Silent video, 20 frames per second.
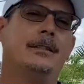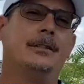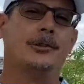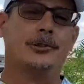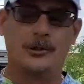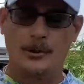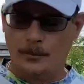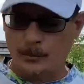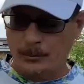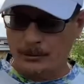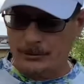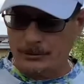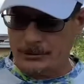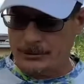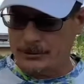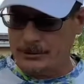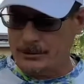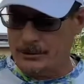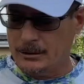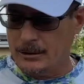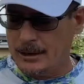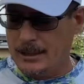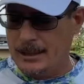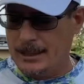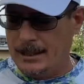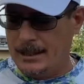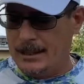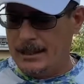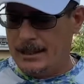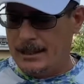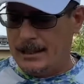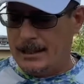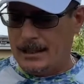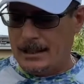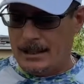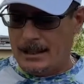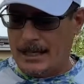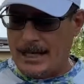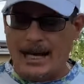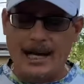you're supposed to
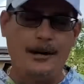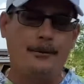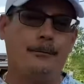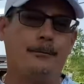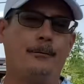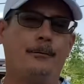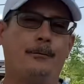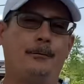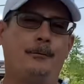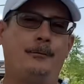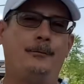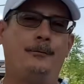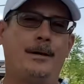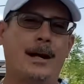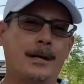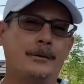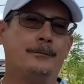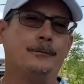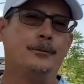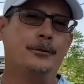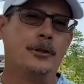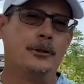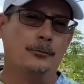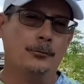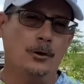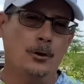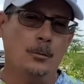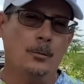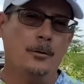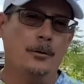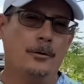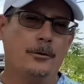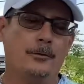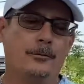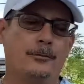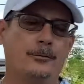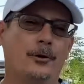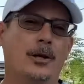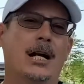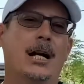have 5 foot of rope
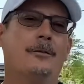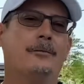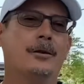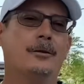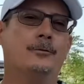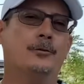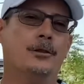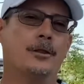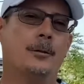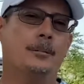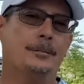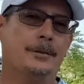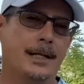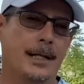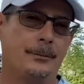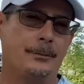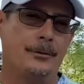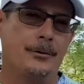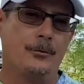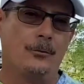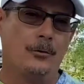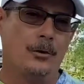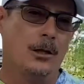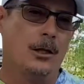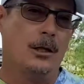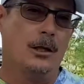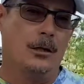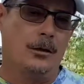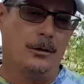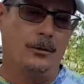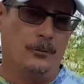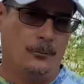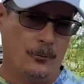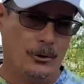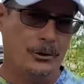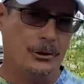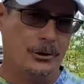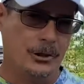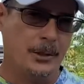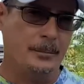for every foot of depth where
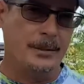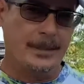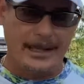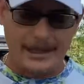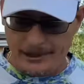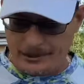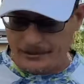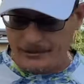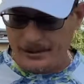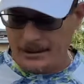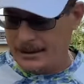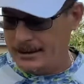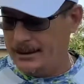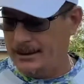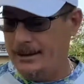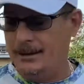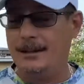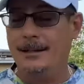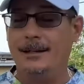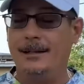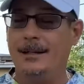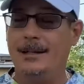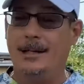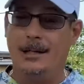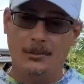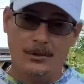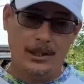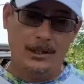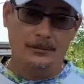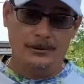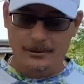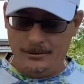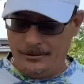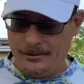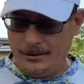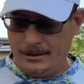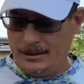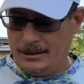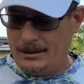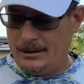you're going to be anchoring. However,
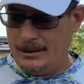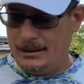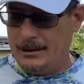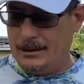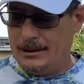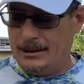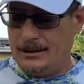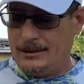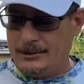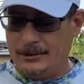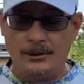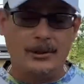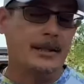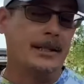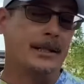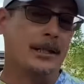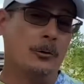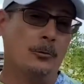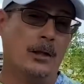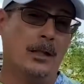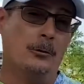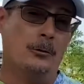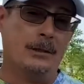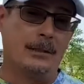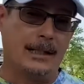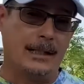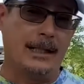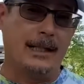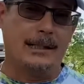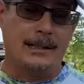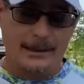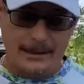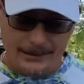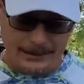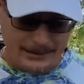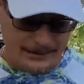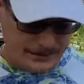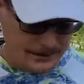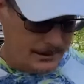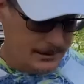you can get away with a lot less,
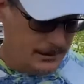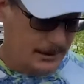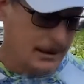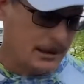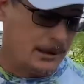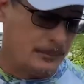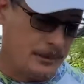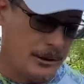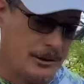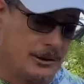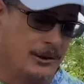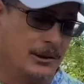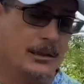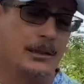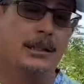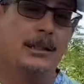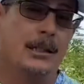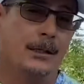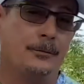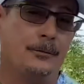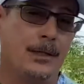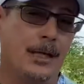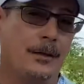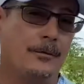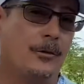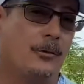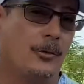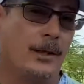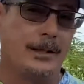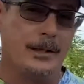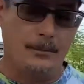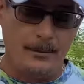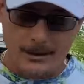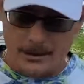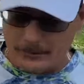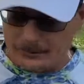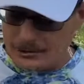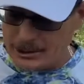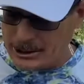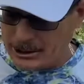especially if you have the right amount
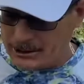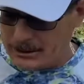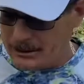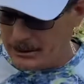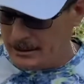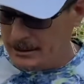of chain.